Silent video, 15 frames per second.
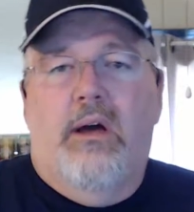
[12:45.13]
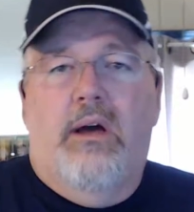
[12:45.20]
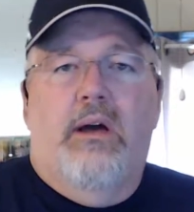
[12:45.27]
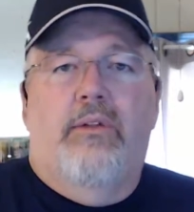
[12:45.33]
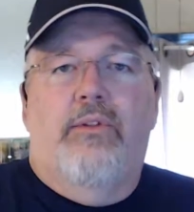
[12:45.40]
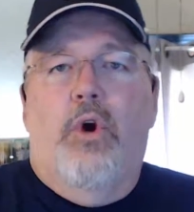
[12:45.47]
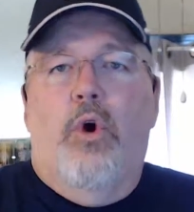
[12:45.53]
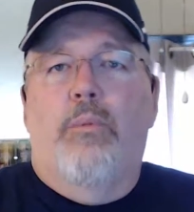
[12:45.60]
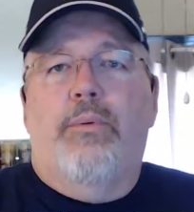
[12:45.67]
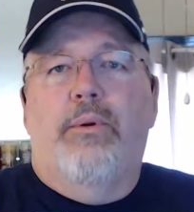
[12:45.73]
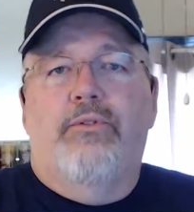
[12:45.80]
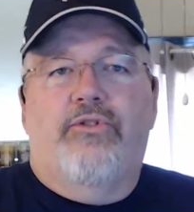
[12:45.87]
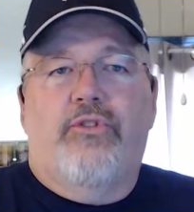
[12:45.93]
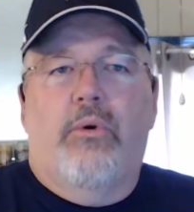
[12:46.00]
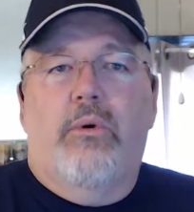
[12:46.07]

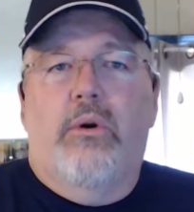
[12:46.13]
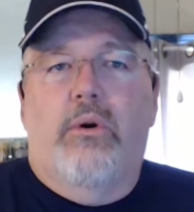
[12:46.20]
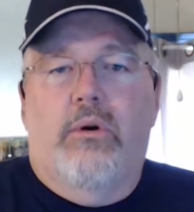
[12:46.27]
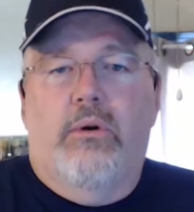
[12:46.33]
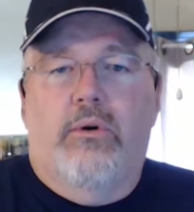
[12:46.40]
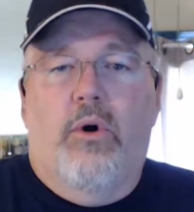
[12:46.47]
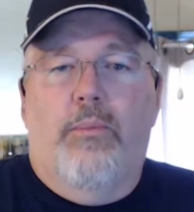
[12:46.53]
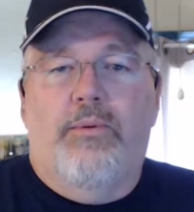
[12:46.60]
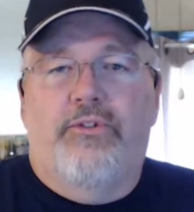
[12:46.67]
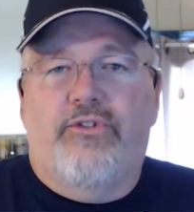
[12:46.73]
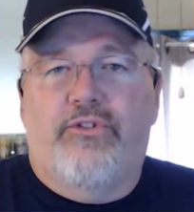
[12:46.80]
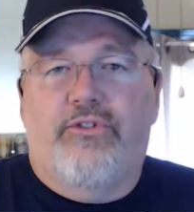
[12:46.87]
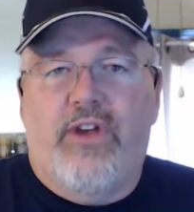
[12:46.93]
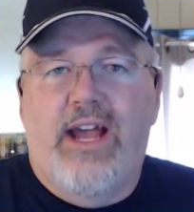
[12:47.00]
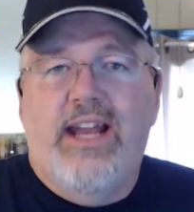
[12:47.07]
Open
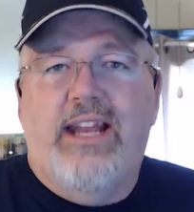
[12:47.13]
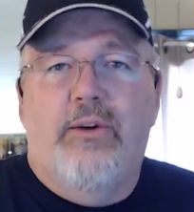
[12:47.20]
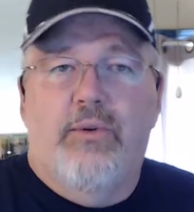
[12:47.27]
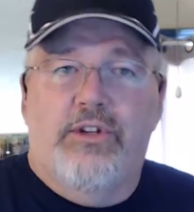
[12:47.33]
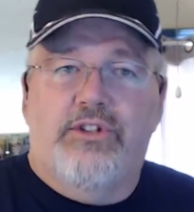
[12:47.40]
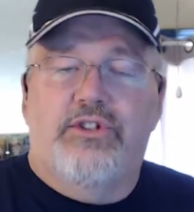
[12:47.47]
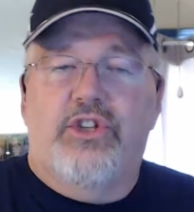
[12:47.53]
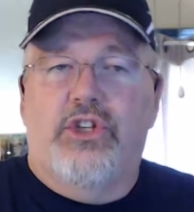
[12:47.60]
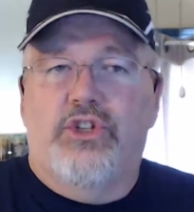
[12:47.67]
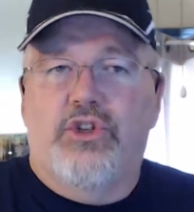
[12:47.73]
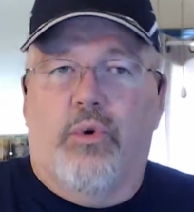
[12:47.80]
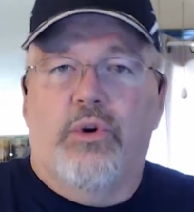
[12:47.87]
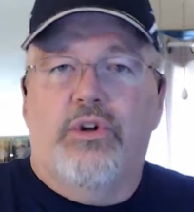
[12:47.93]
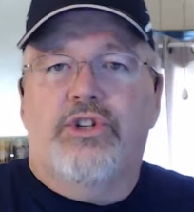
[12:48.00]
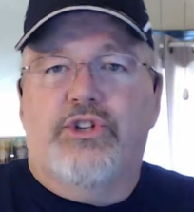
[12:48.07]
Society, which is a
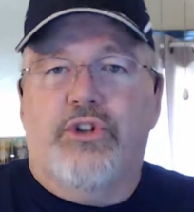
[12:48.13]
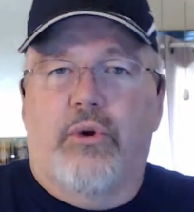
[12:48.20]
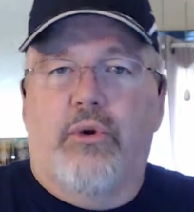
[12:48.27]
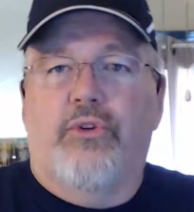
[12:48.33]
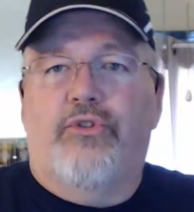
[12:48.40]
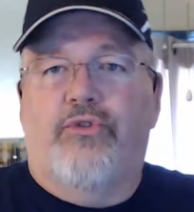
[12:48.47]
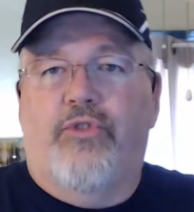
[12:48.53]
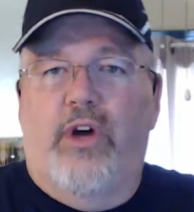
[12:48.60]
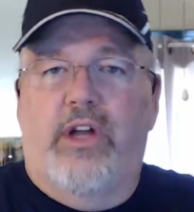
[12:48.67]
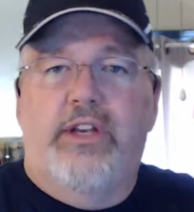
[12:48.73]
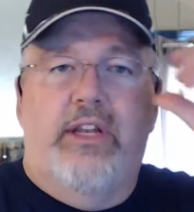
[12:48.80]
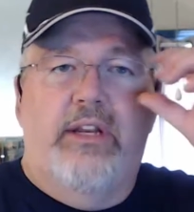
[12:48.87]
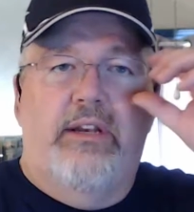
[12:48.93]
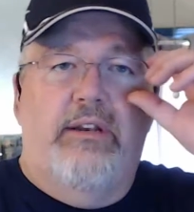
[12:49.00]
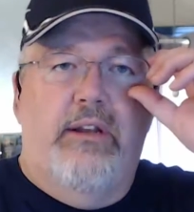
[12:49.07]
George Soros
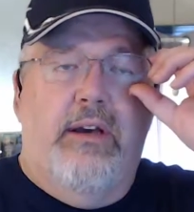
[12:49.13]
funded